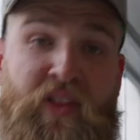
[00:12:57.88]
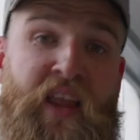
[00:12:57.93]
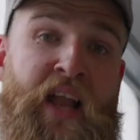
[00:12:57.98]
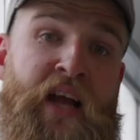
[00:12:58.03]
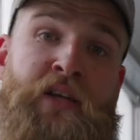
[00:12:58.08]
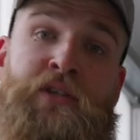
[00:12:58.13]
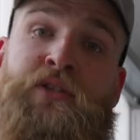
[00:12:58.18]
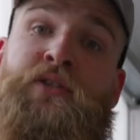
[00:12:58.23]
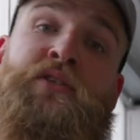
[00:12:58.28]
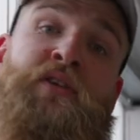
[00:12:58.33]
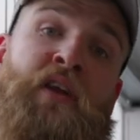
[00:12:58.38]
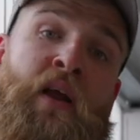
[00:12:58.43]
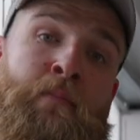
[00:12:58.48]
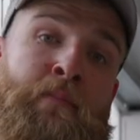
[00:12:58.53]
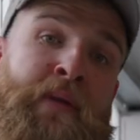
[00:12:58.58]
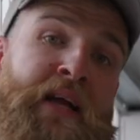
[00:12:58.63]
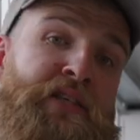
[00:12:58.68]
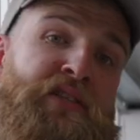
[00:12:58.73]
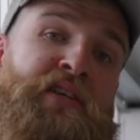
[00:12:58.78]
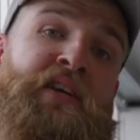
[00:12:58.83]
And it is an
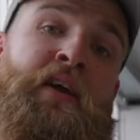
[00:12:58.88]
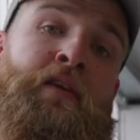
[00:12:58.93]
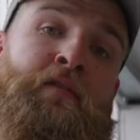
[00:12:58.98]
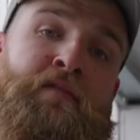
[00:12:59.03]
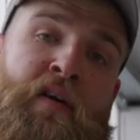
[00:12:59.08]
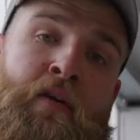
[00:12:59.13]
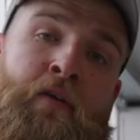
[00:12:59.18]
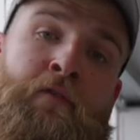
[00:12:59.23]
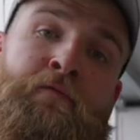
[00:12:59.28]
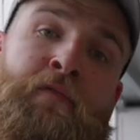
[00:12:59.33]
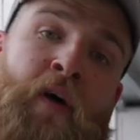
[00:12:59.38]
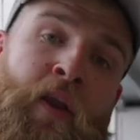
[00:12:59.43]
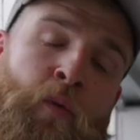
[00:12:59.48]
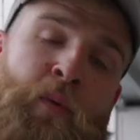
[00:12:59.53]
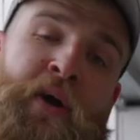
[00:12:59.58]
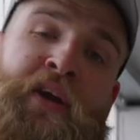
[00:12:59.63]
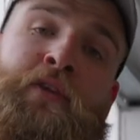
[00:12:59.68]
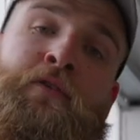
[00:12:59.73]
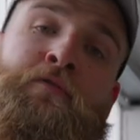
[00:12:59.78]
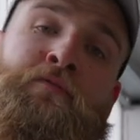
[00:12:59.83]
amazing and very fun
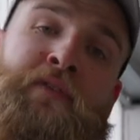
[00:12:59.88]
way to